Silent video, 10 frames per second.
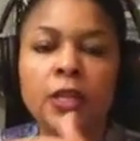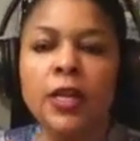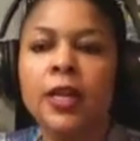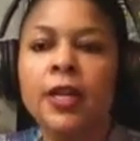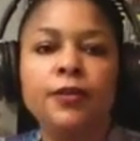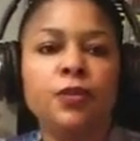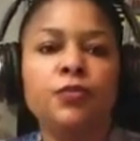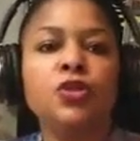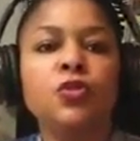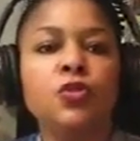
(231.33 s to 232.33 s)
And some
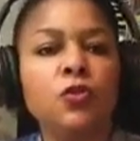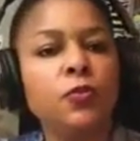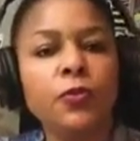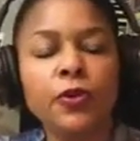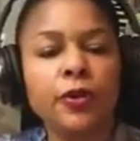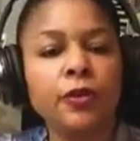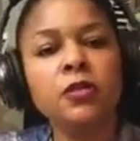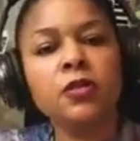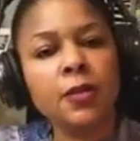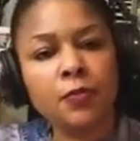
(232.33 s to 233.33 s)
soup or
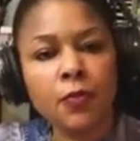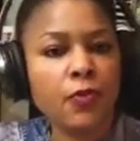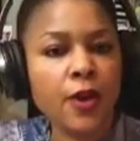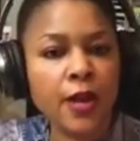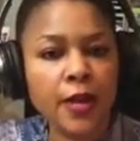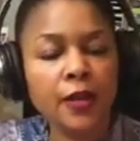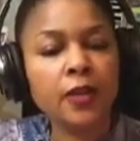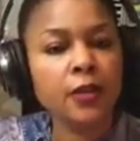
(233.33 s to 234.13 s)
something, bread,